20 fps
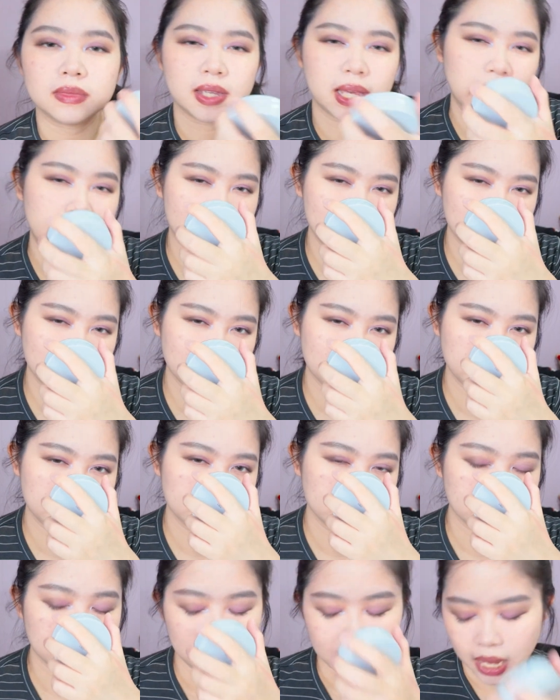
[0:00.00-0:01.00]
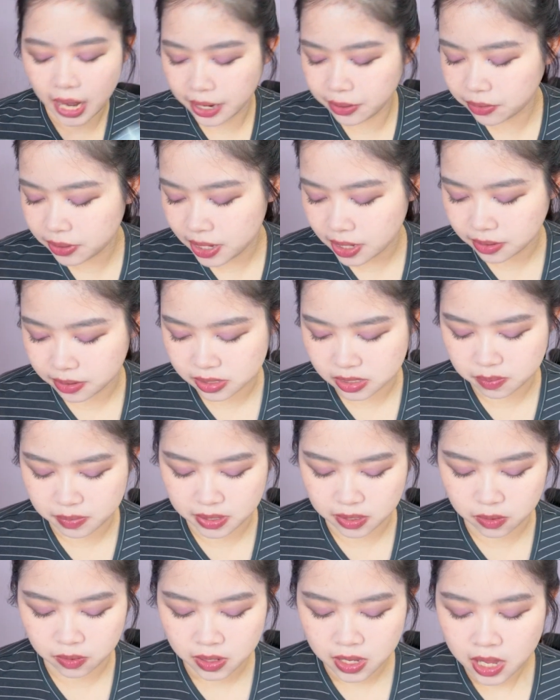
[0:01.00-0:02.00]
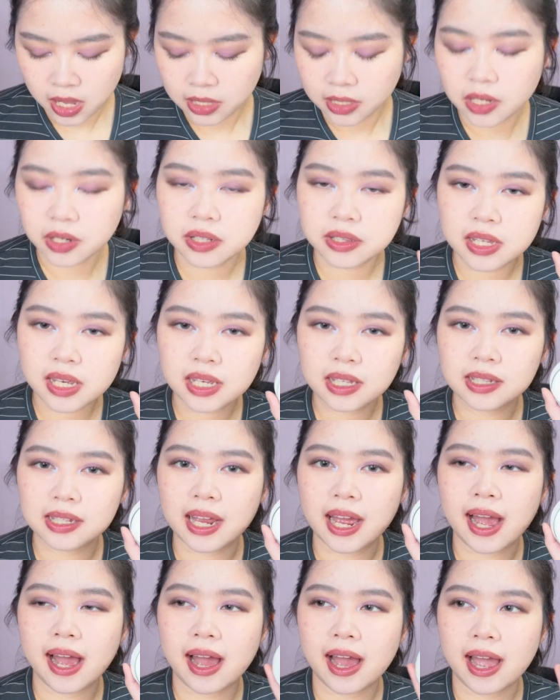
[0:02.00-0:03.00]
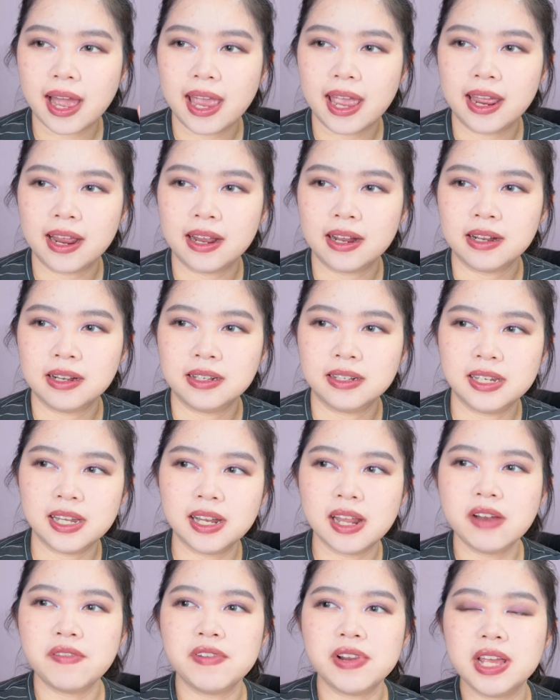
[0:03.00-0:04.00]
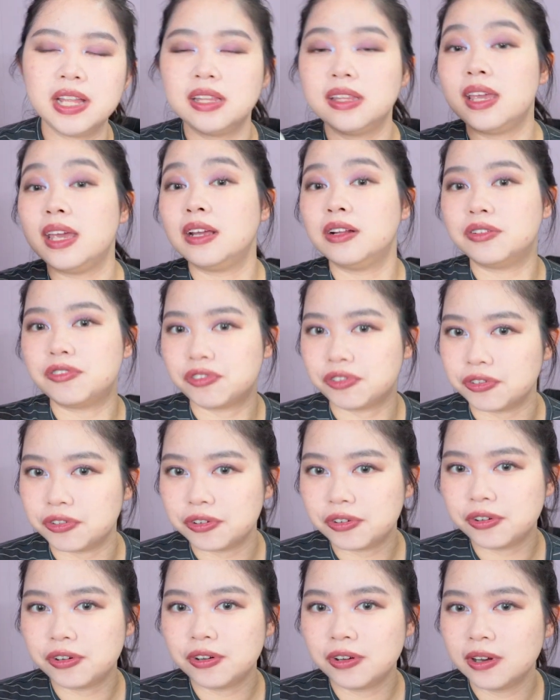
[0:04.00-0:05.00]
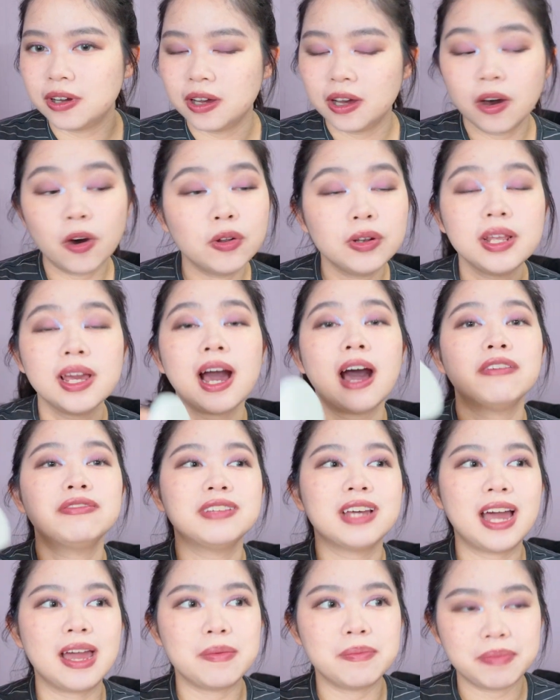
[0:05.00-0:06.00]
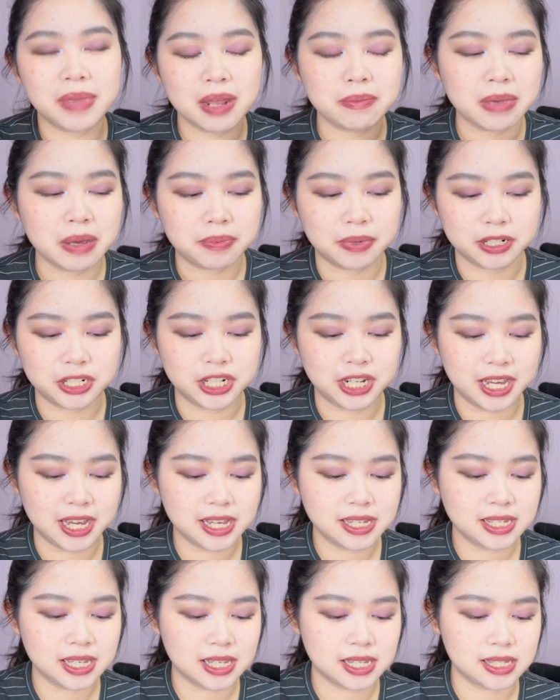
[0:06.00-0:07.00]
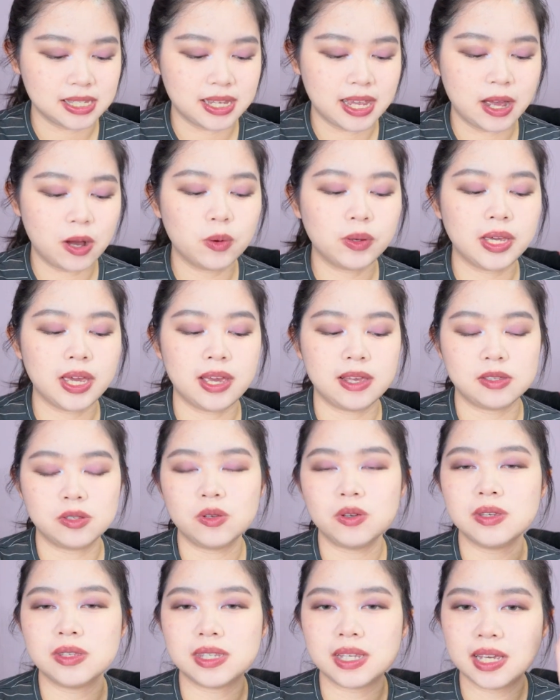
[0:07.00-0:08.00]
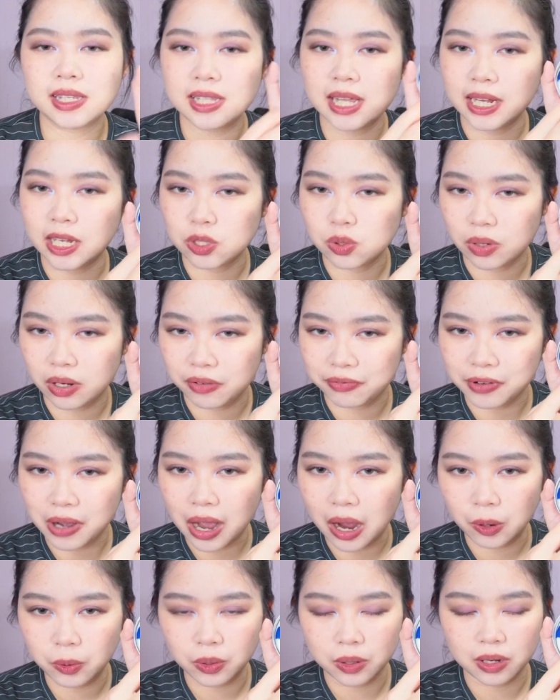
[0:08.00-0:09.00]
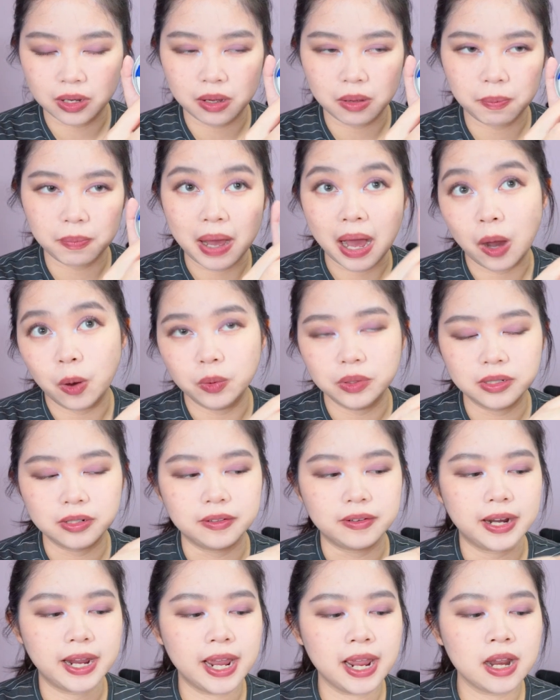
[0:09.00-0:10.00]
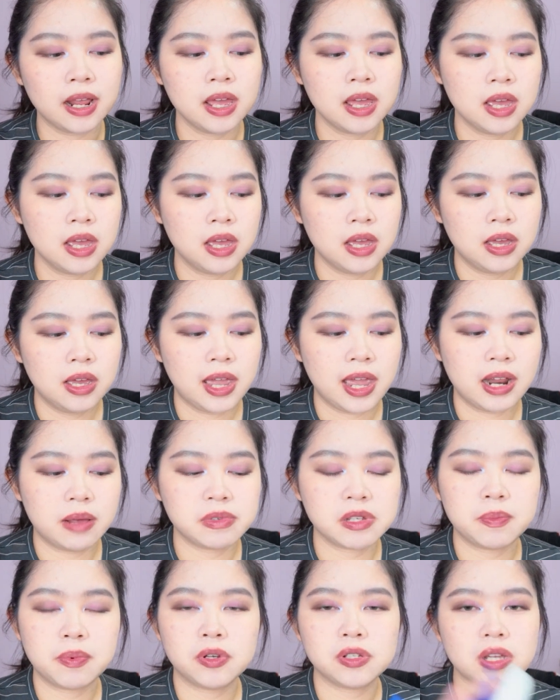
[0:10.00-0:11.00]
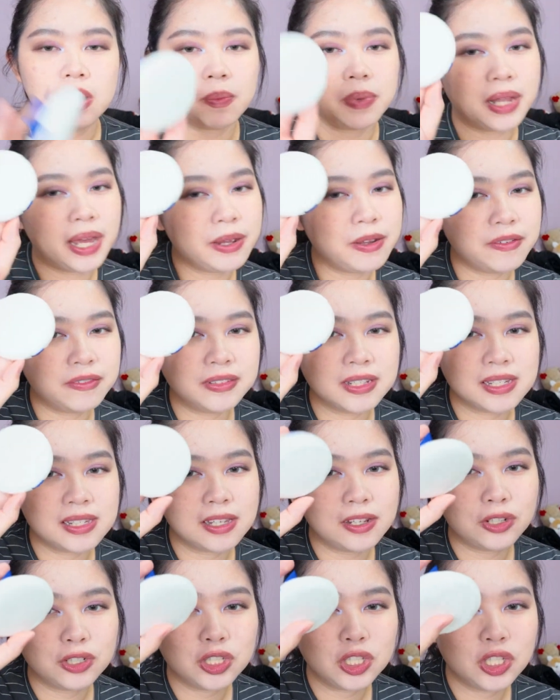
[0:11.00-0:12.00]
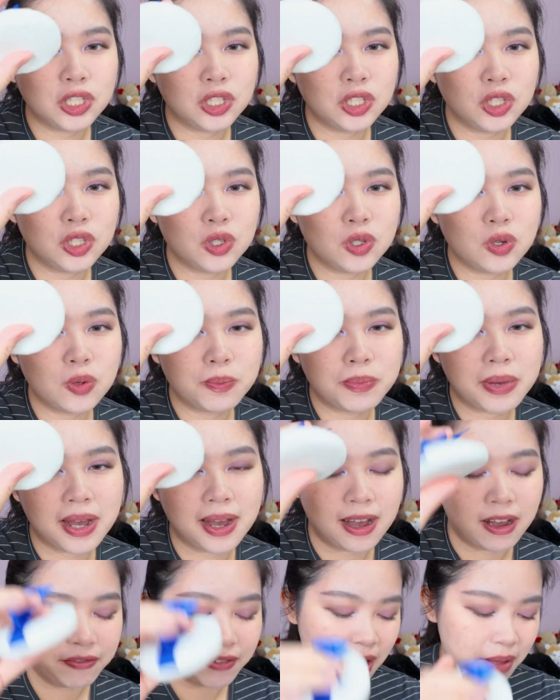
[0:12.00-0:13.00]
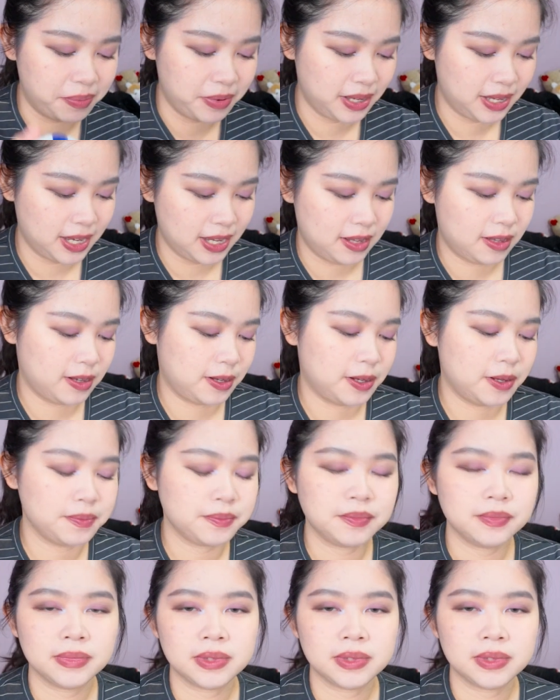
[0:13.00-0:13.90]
Actually, I don't hate the smell. Now, the thing that I didn't really think through only after I made my purchase is that, okay, so you say it's like a 24-hour powder, right? And I'm supposed to apply it with this little cute puff applicator.